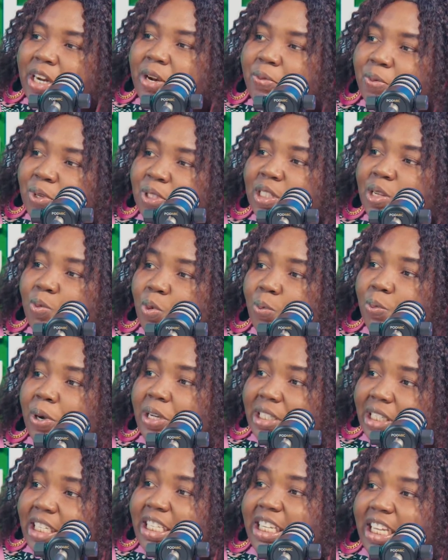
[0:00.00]
a reasonable
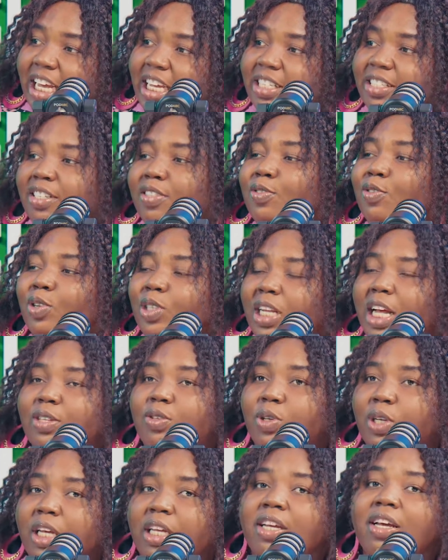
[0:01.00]
person hears it, know that,
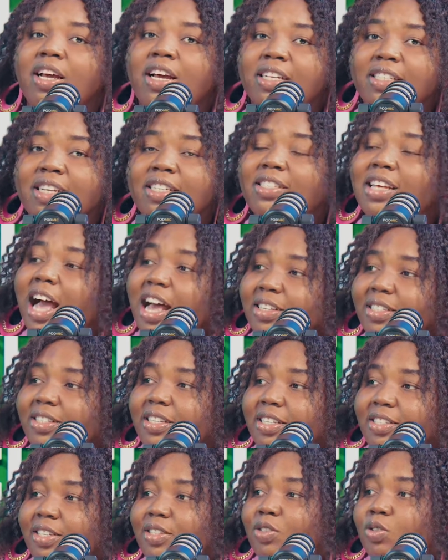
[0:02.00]
okay, this
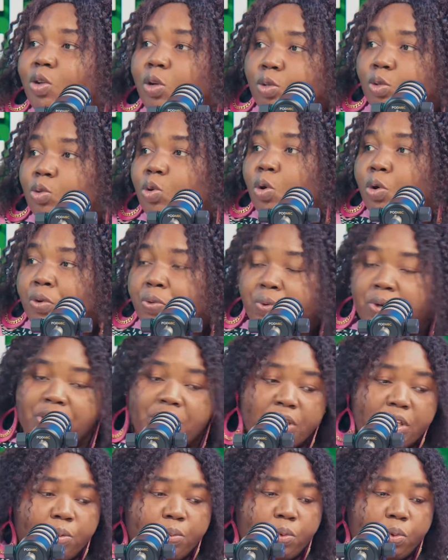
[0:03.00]
access is not so
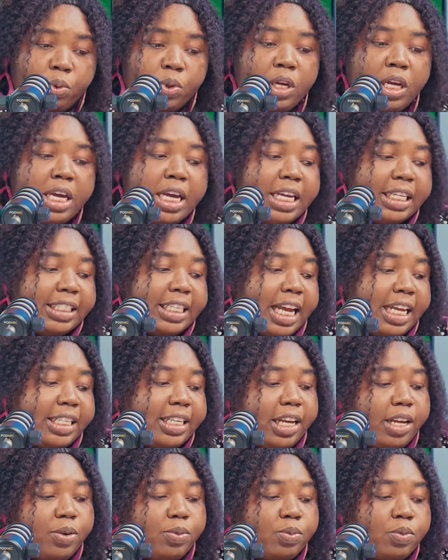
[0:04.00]
unreasonable.
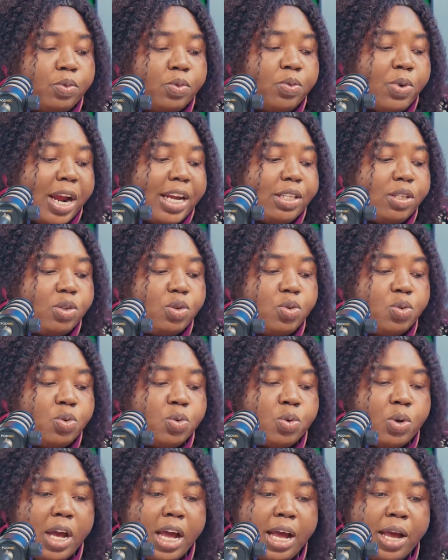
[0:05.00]
Then right
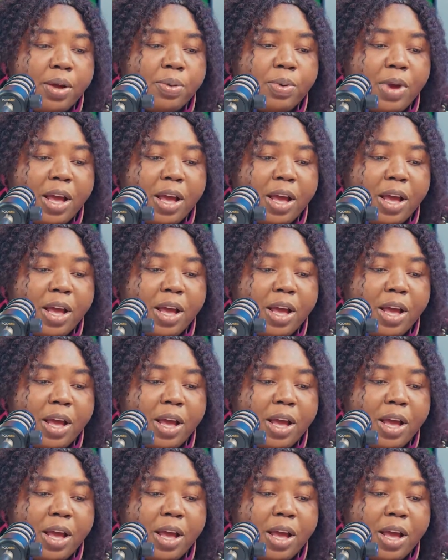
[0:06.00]
to